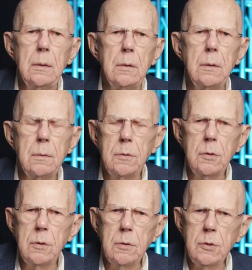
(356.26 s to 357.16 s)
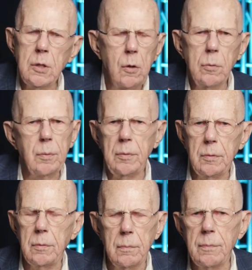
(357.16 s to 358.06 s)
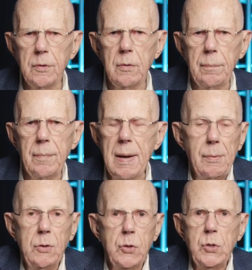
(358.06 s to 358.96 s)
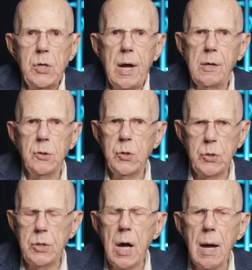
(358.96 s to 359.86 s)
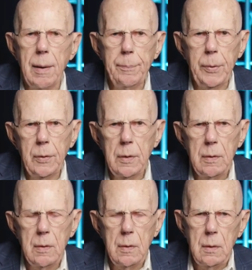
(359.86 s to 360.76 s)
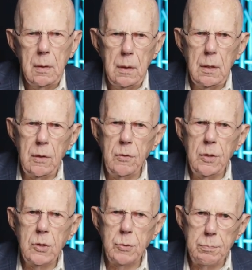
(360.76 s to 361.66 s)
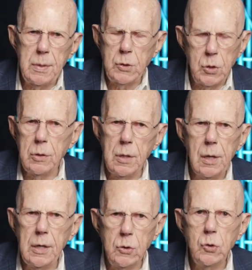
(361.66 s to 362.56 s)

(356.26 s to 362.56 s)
Uh, so the, maybe the second stop in this missionary